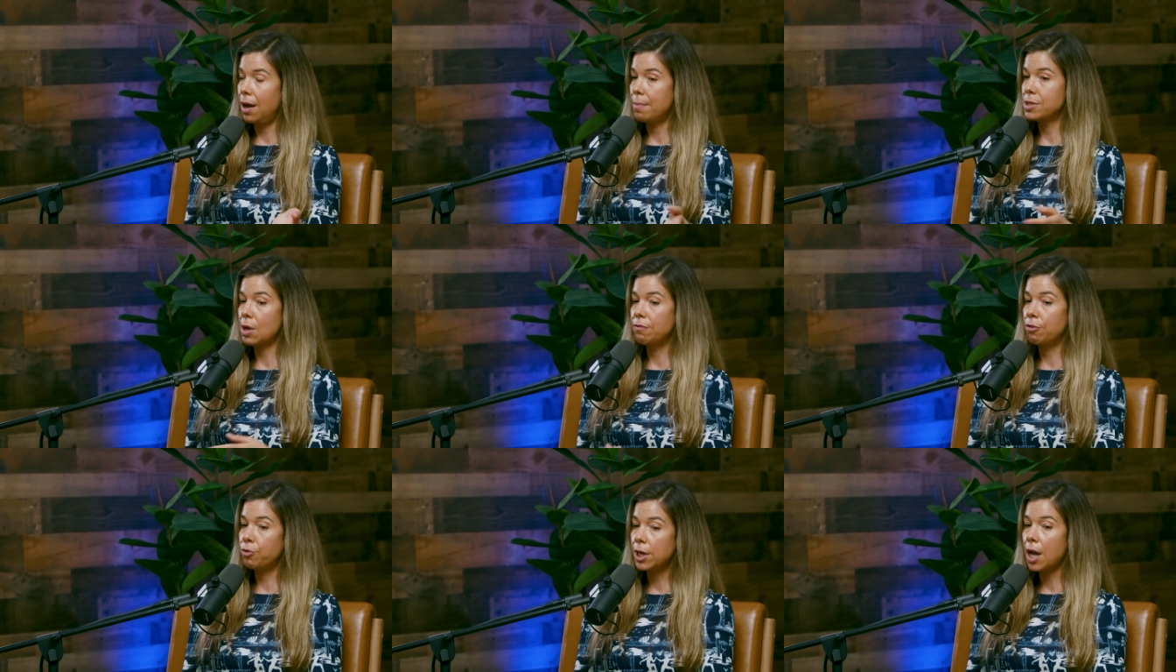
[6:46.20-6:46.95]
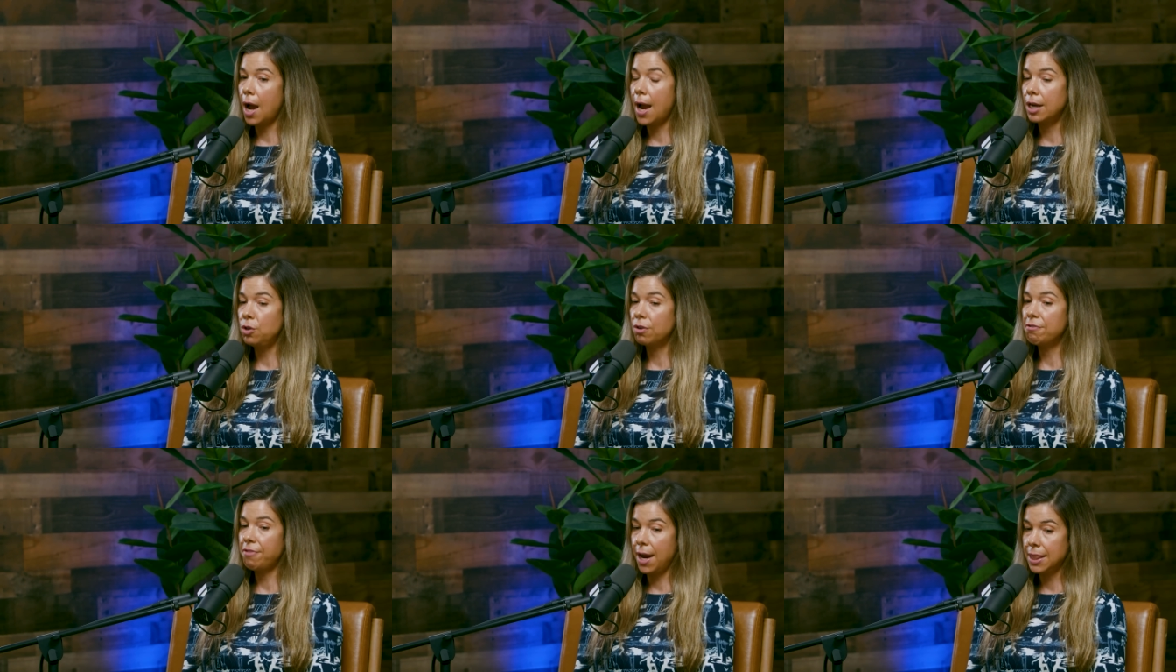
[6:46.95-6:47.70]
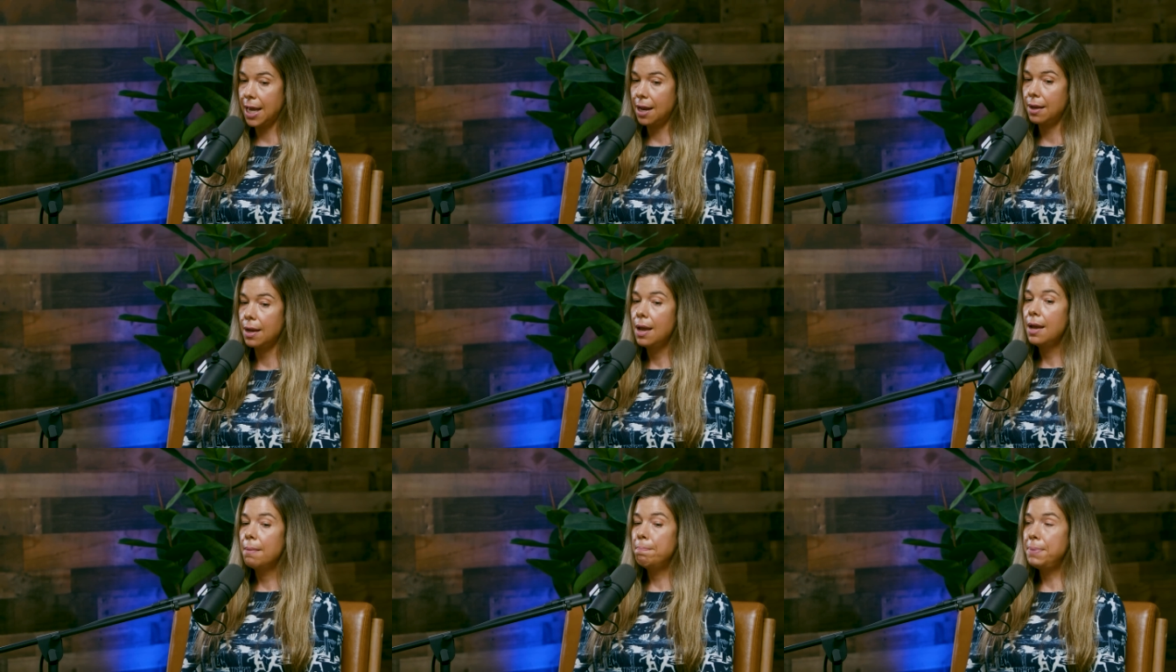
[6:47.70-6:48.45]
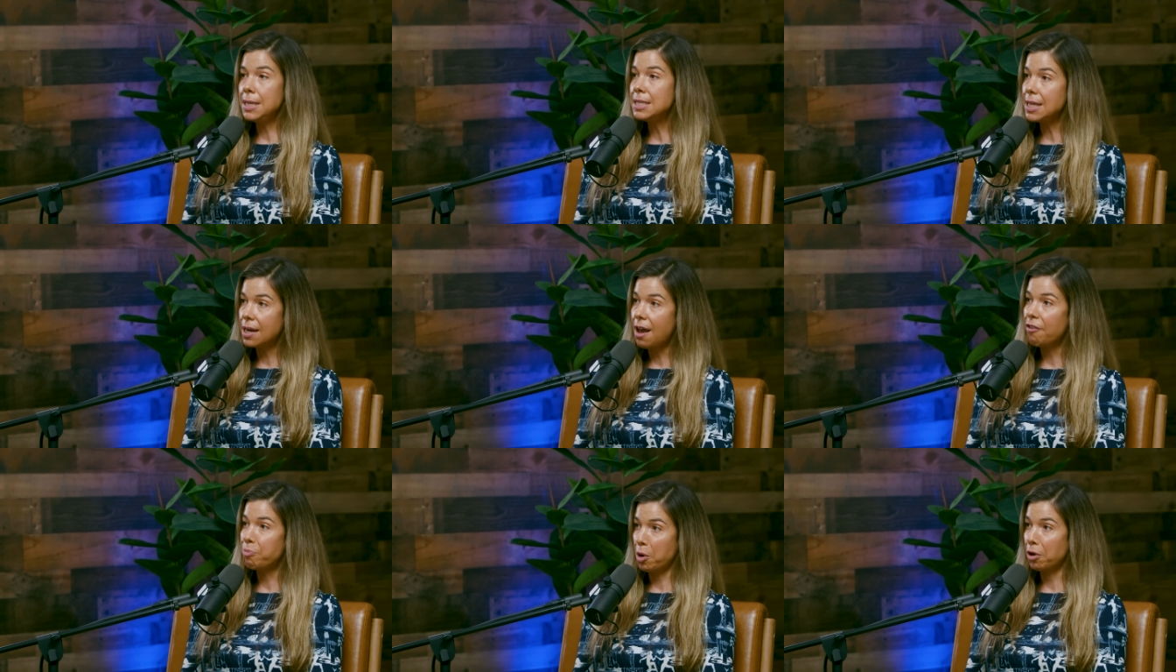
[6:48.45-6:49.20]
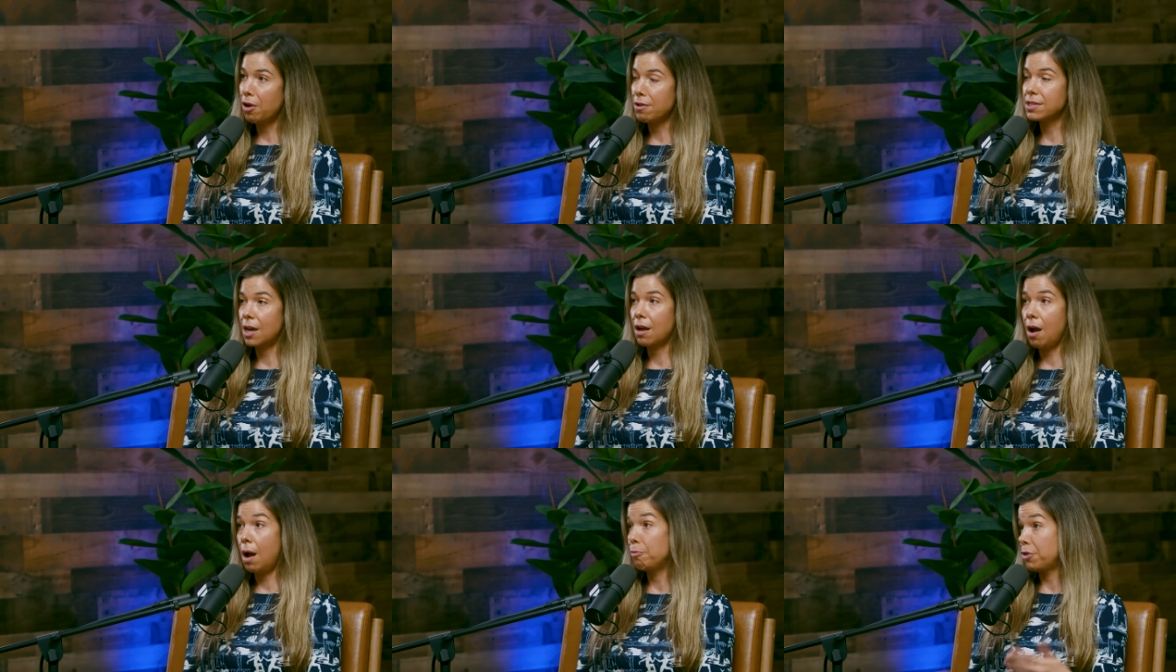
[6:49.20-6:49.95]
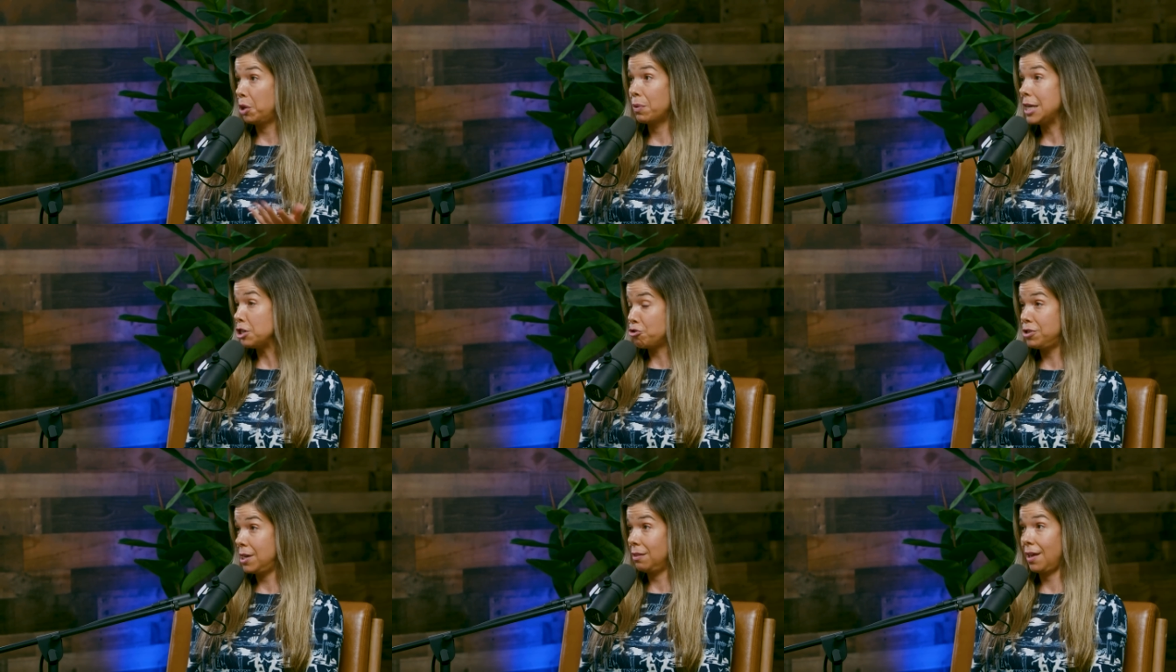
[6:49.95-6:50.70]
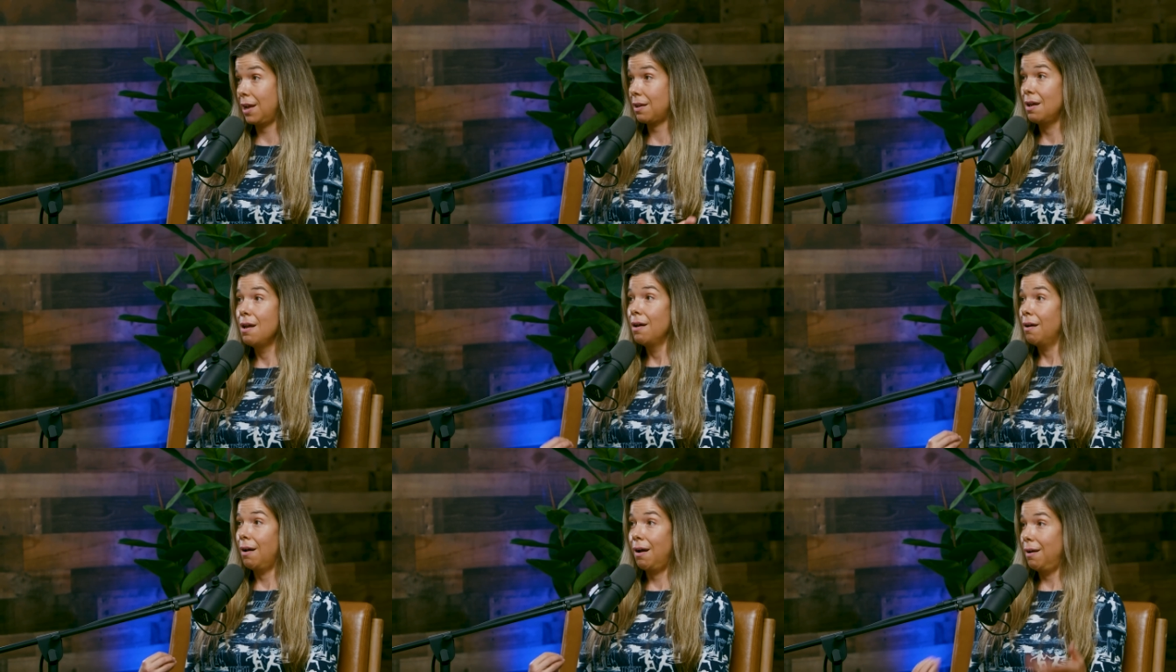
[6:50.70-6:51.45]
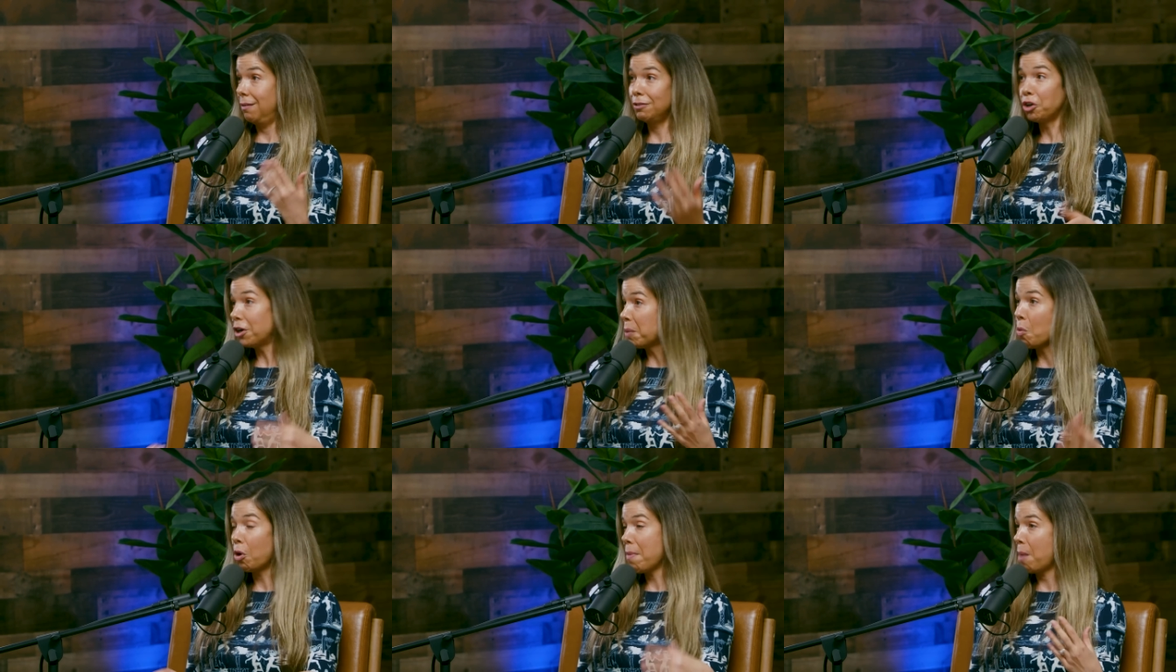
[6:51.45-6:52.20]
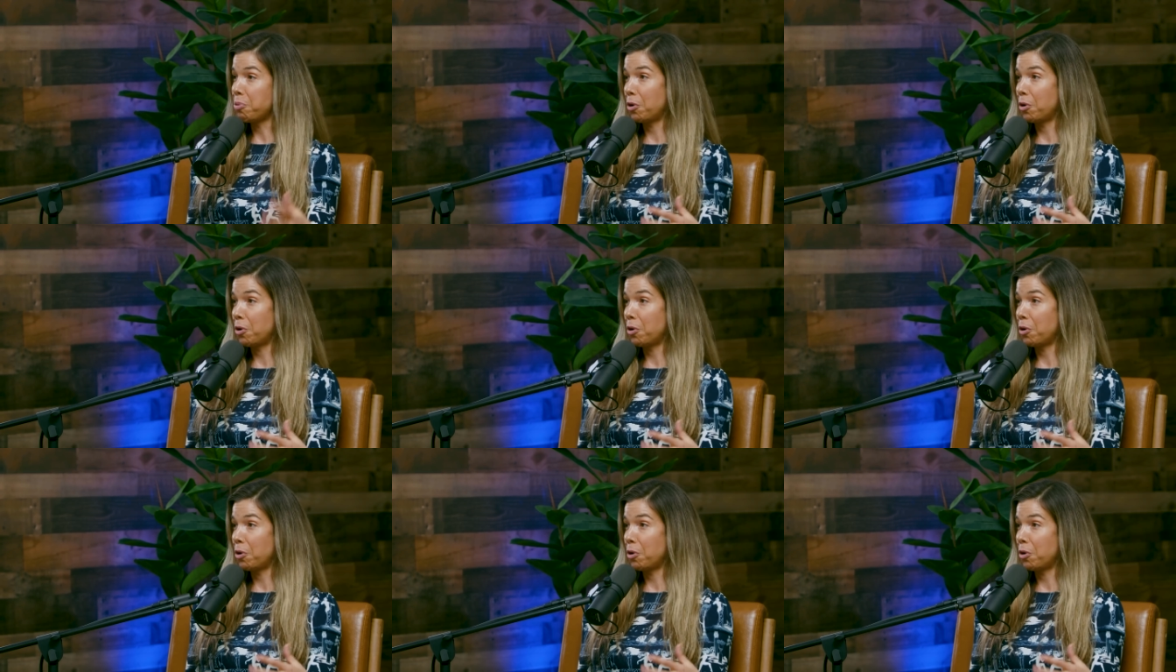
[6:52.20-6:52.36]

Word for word: Um, so I have a free guide. You can find that at bdnfprotocols.com for anyone interested in like learning more about yeah.